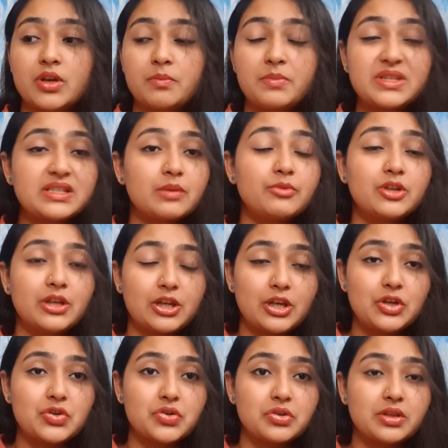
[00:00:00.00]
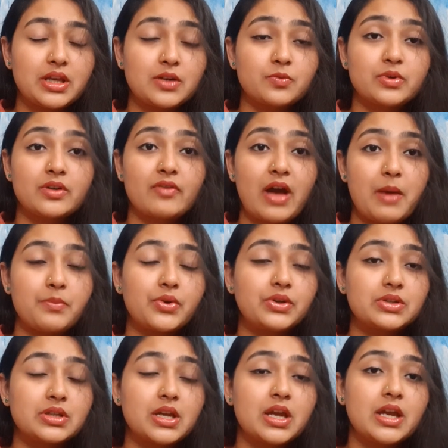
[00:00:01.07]
miscommunication that would have
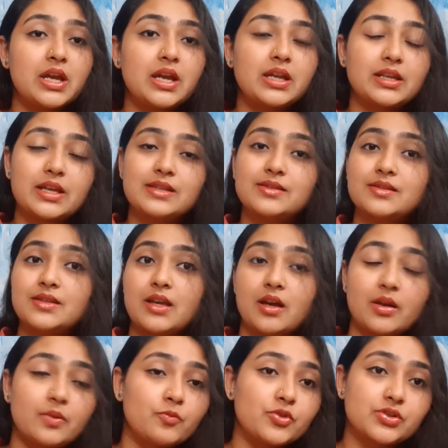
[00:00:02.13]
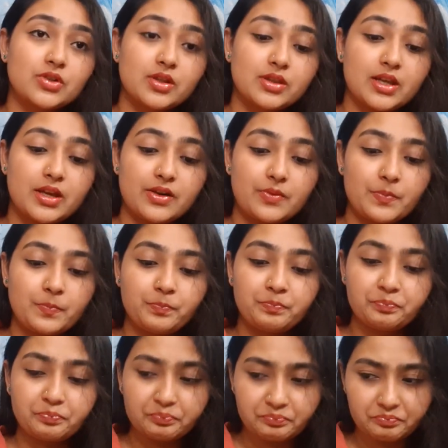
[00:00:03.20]
happened in case the CRM was not there.
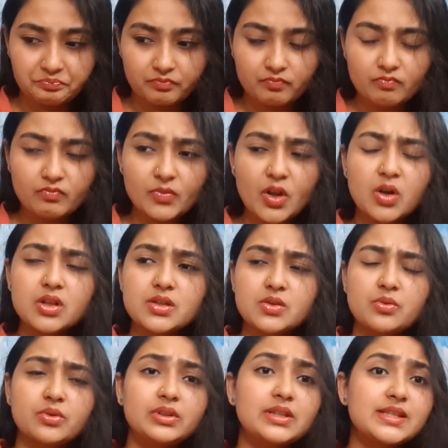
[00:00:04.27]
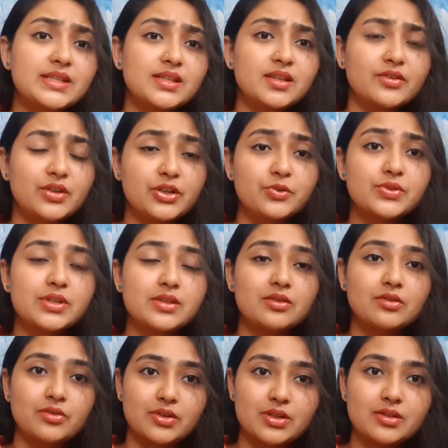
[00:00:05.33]
Also, this reduces the
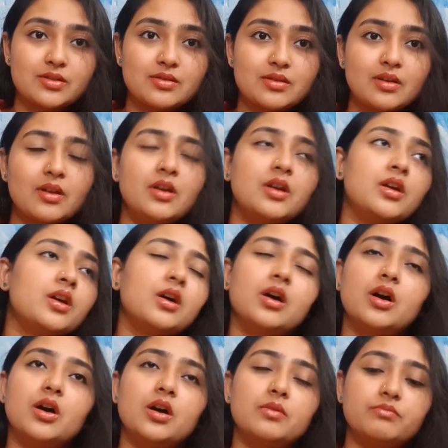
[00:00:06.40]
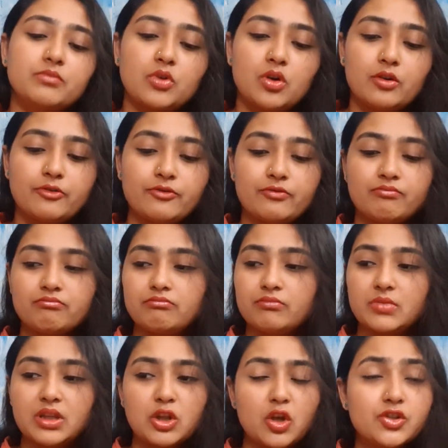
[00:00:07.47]
risks of
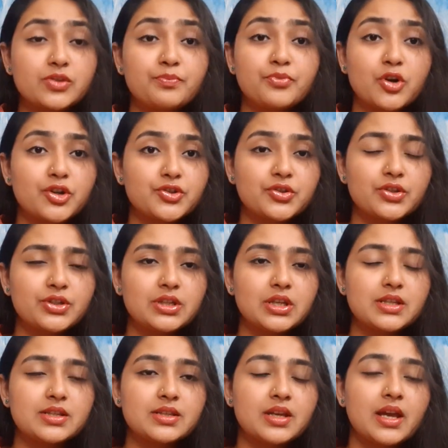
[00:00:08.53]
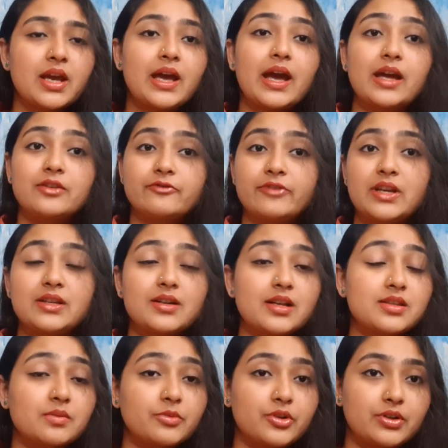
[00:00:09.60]
lost opportunities and failed
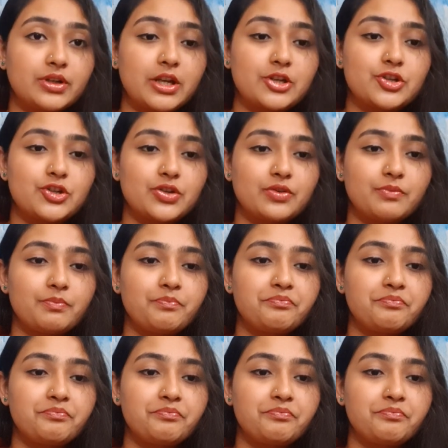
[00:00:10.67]
customer retention.